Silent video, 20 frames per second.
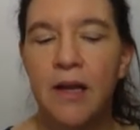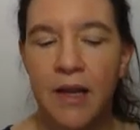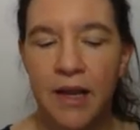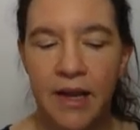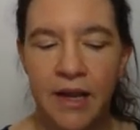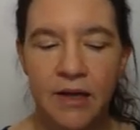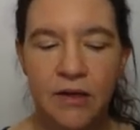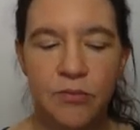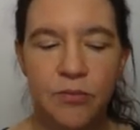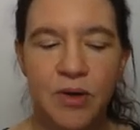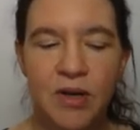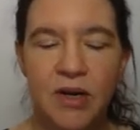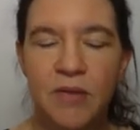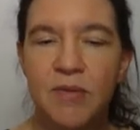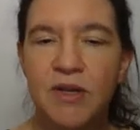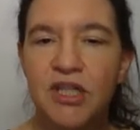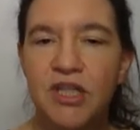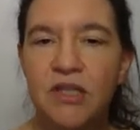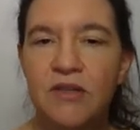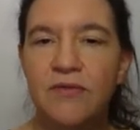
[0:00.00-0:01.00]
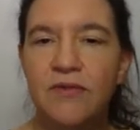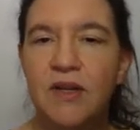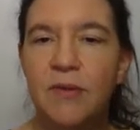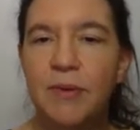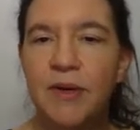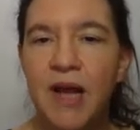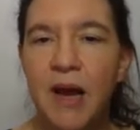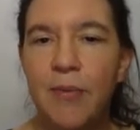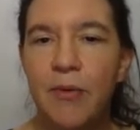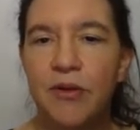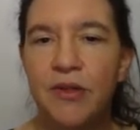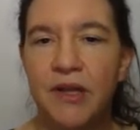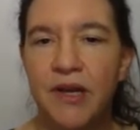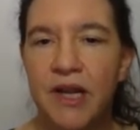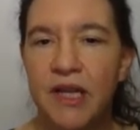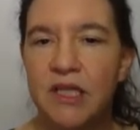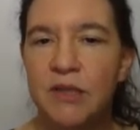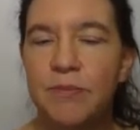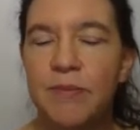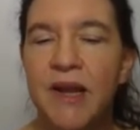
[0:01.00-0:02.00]
and, well, let me just flip it up on the
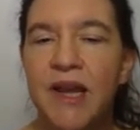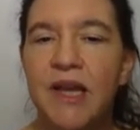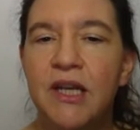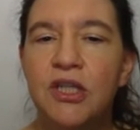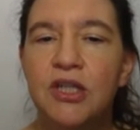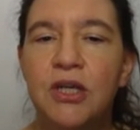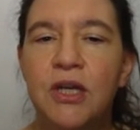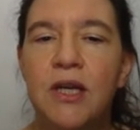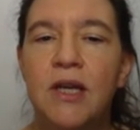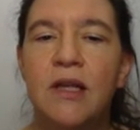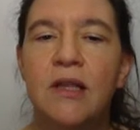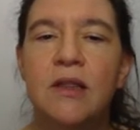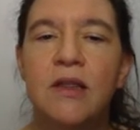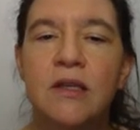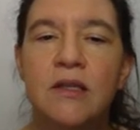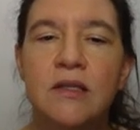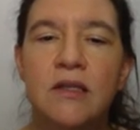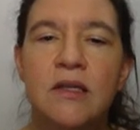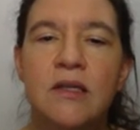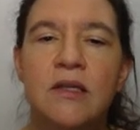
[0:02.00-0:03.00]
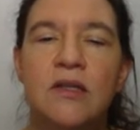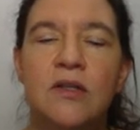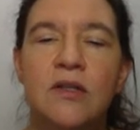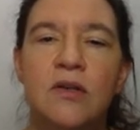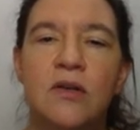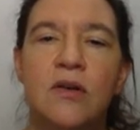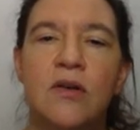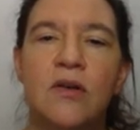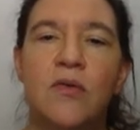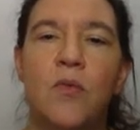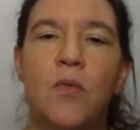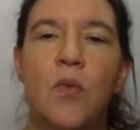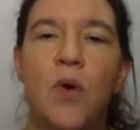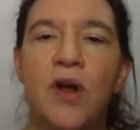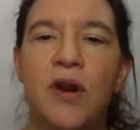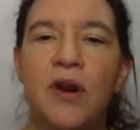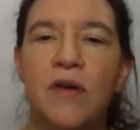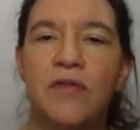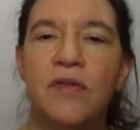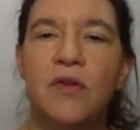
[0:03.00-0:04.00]
next page. This is
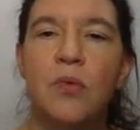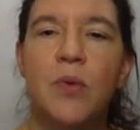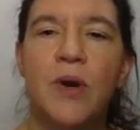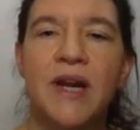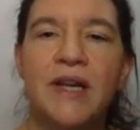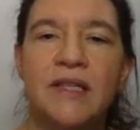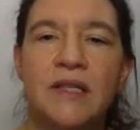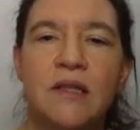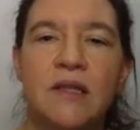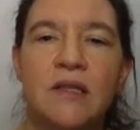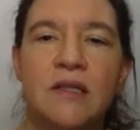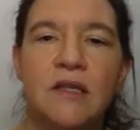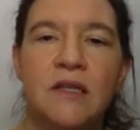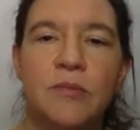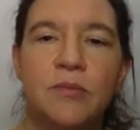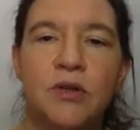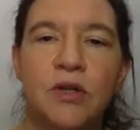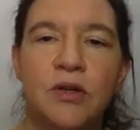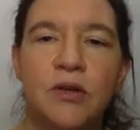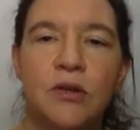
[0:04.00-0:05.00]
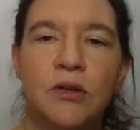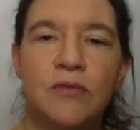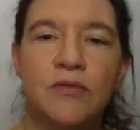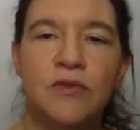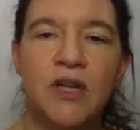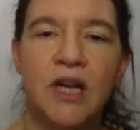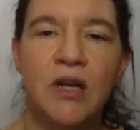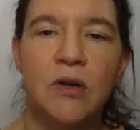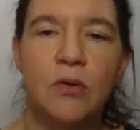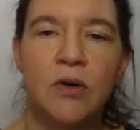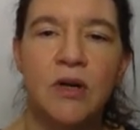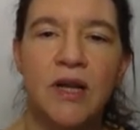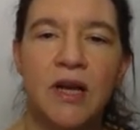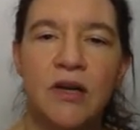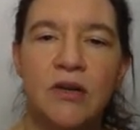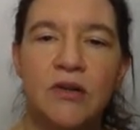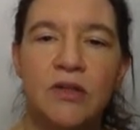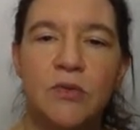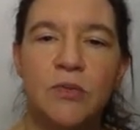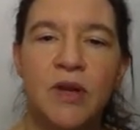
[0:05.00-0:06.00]
one of the ways that this elliptic curve can look like.
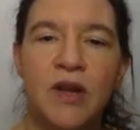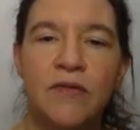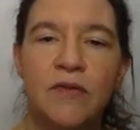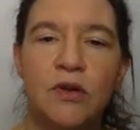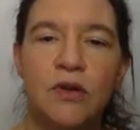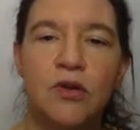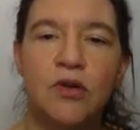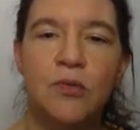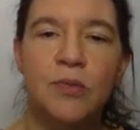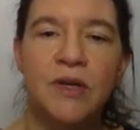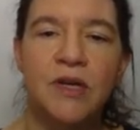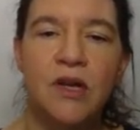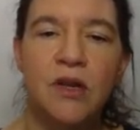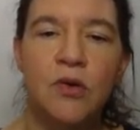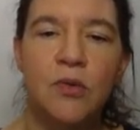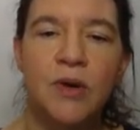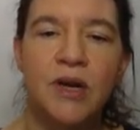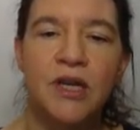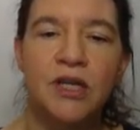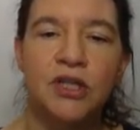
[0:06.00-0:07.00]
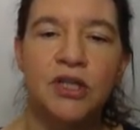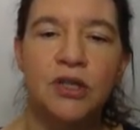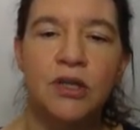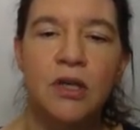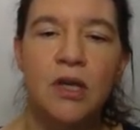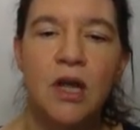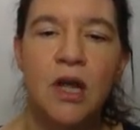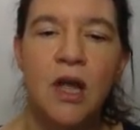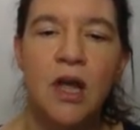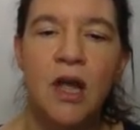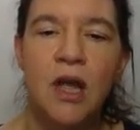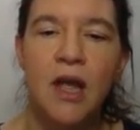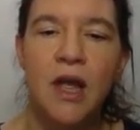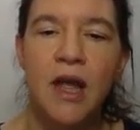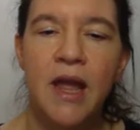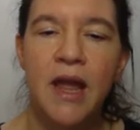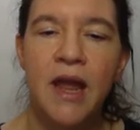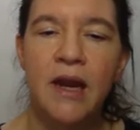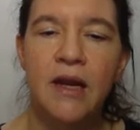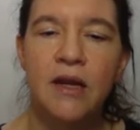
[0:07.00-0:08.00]
So we have a cubic equation,
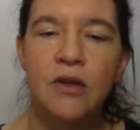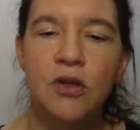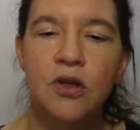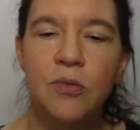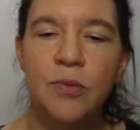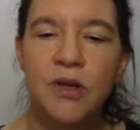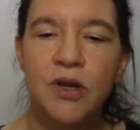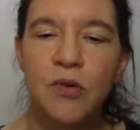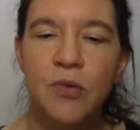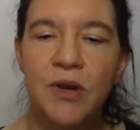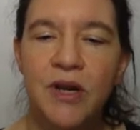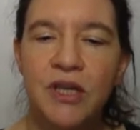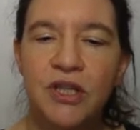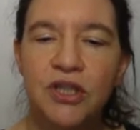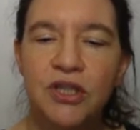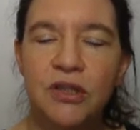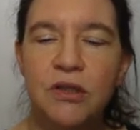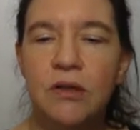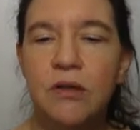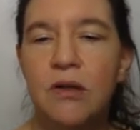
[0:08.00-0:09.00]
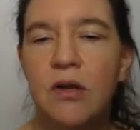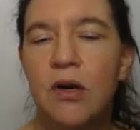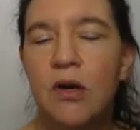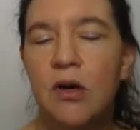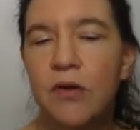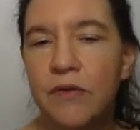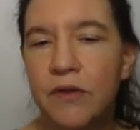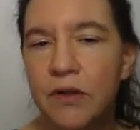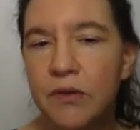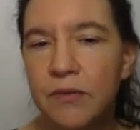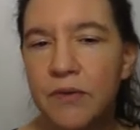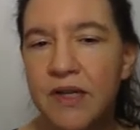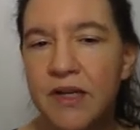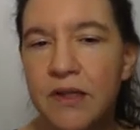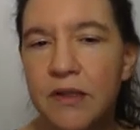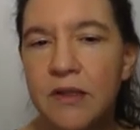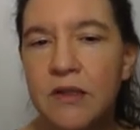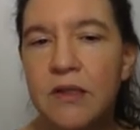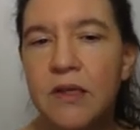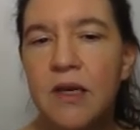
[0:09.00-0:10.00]
and a cubic equation over the
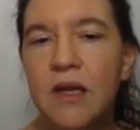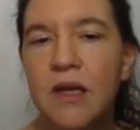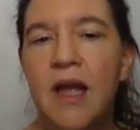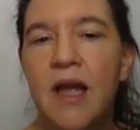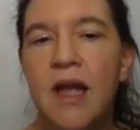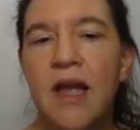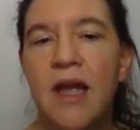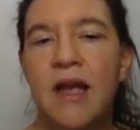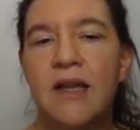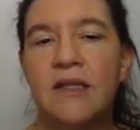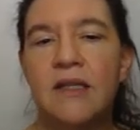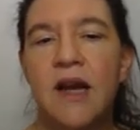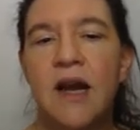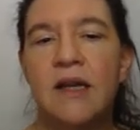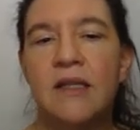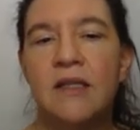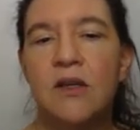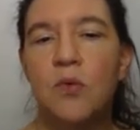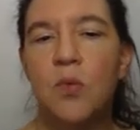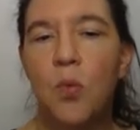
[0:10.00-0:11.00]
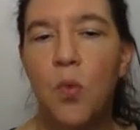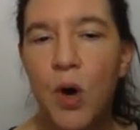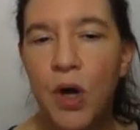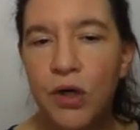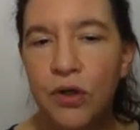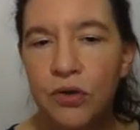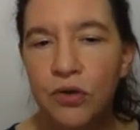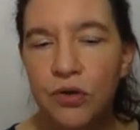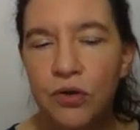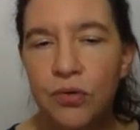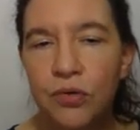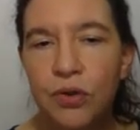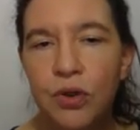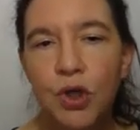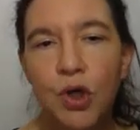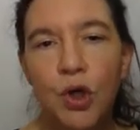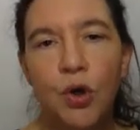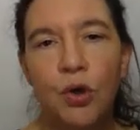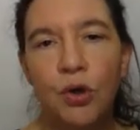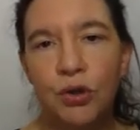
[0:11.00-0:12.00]
reals has either one root
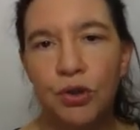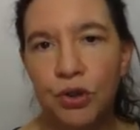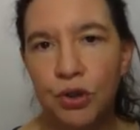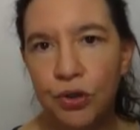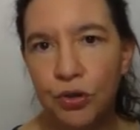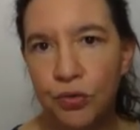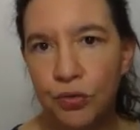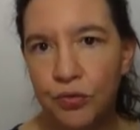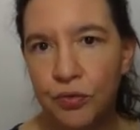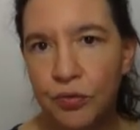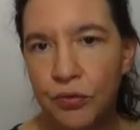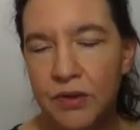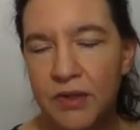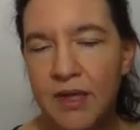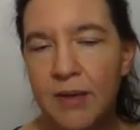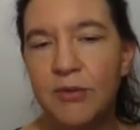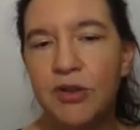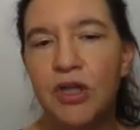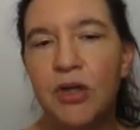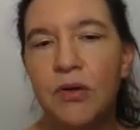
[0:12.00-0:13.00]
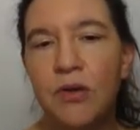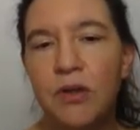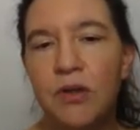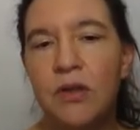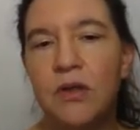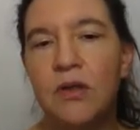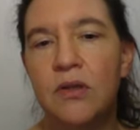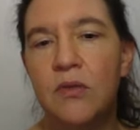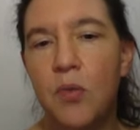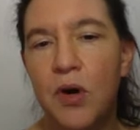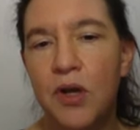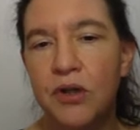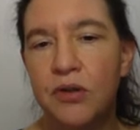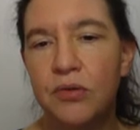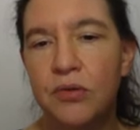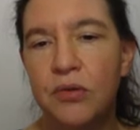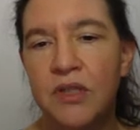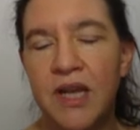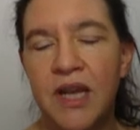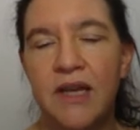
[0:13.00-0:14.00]
or two roots. I'm showing you the one
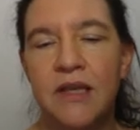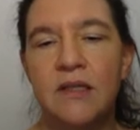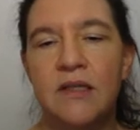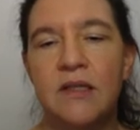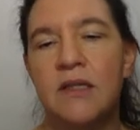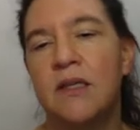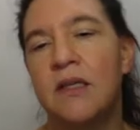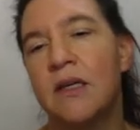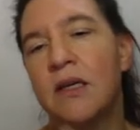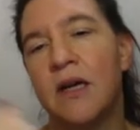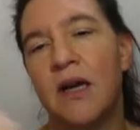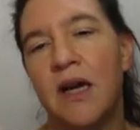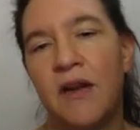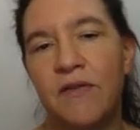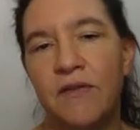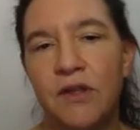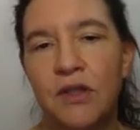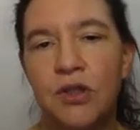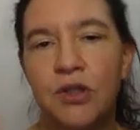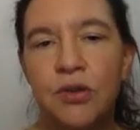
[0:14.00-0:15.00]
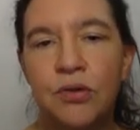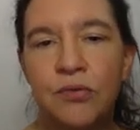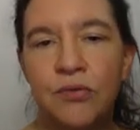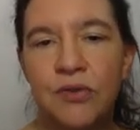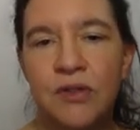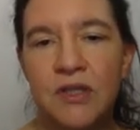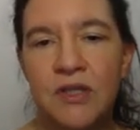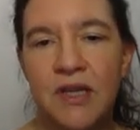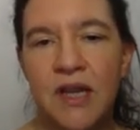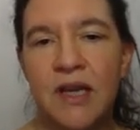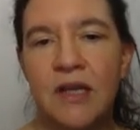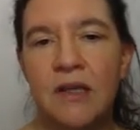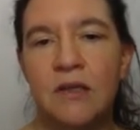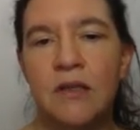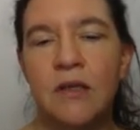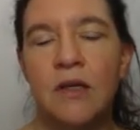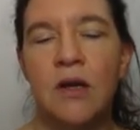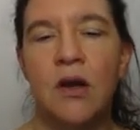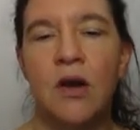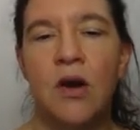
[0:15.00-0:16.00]
root case here. I have the two roots case
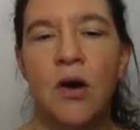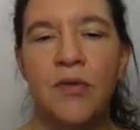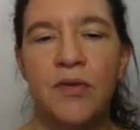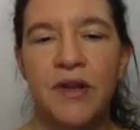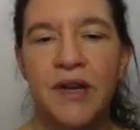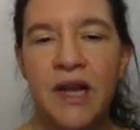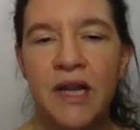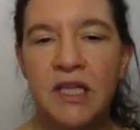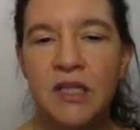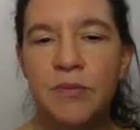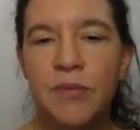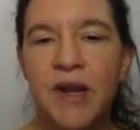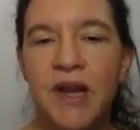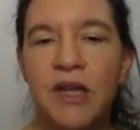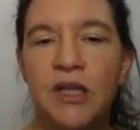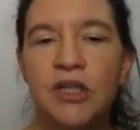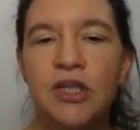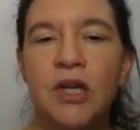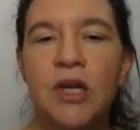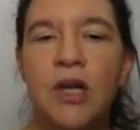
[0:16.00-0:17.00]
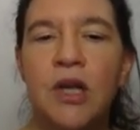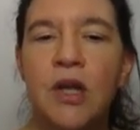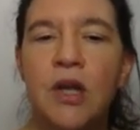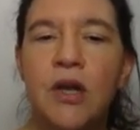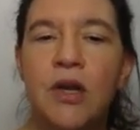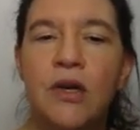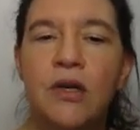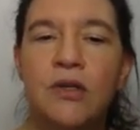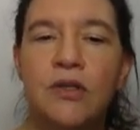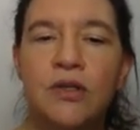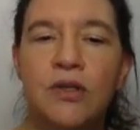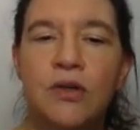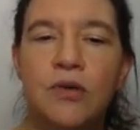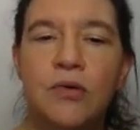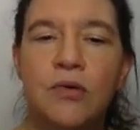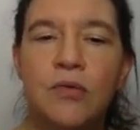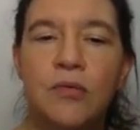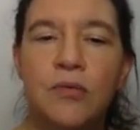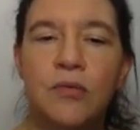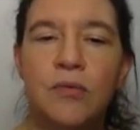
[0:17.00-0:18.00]
on the next page.
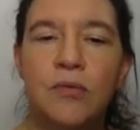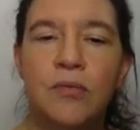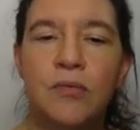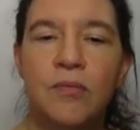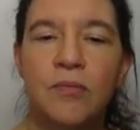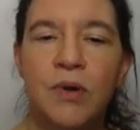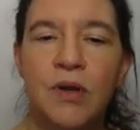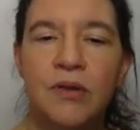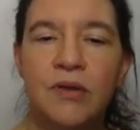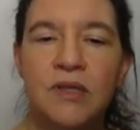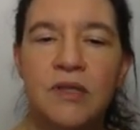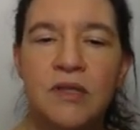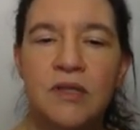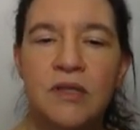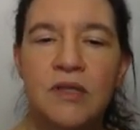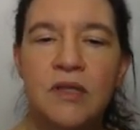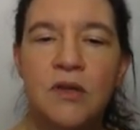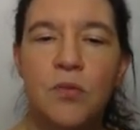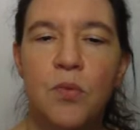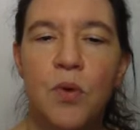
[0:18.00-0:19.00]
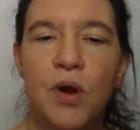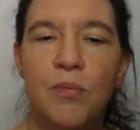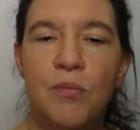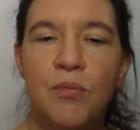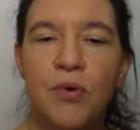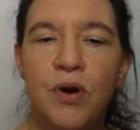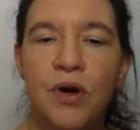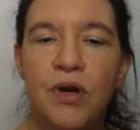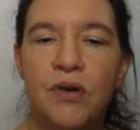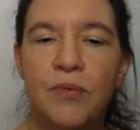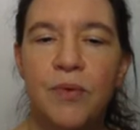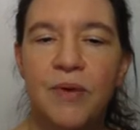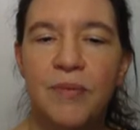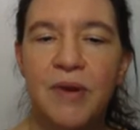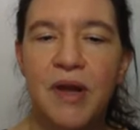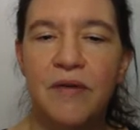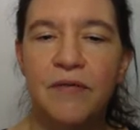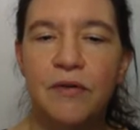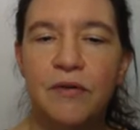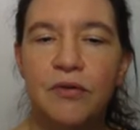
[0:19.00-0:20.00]
So, well, this is the one point where we
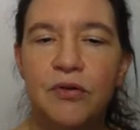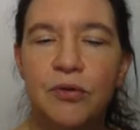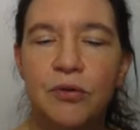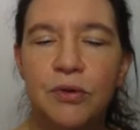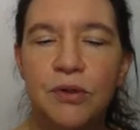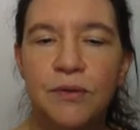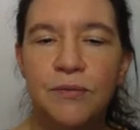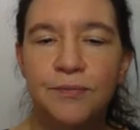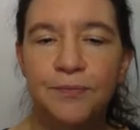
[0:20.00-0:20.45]
have a root,